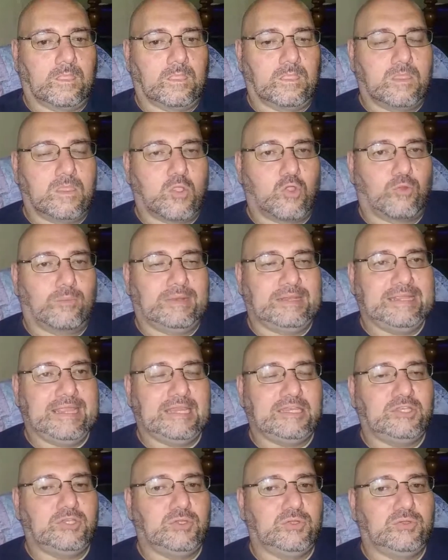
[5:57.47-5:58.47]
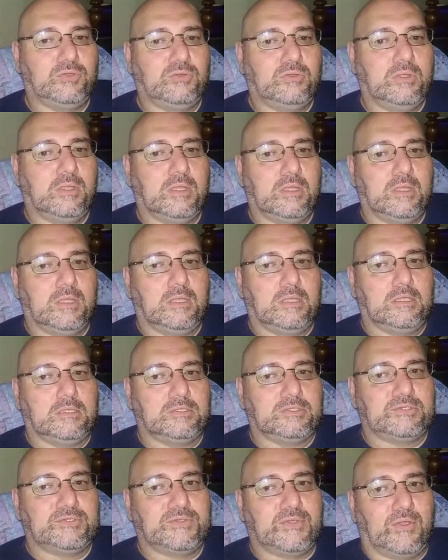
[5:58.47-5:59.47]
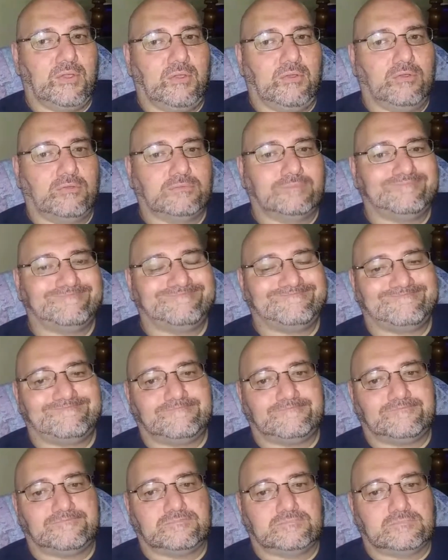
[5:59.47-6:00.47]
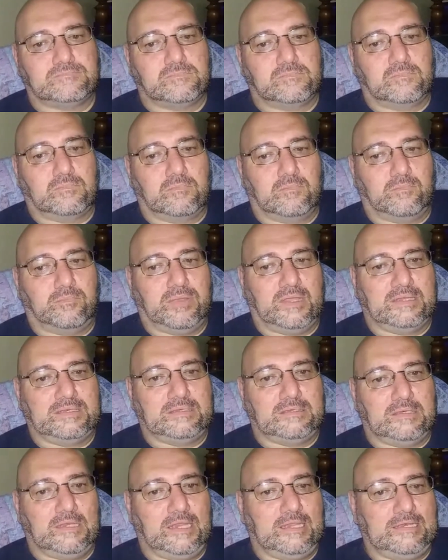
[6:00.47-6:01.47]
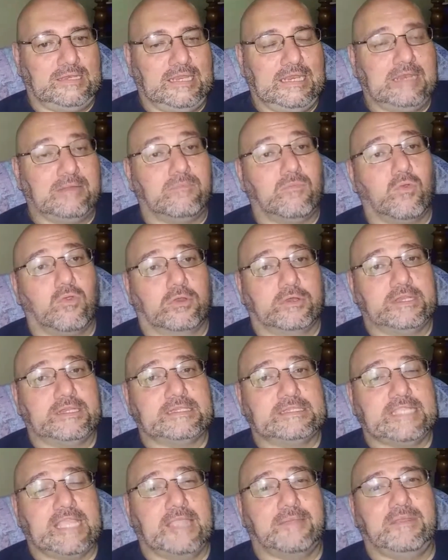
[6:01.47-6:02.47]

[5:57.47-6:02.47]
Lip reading: Normally I do. So, but it needed more this time.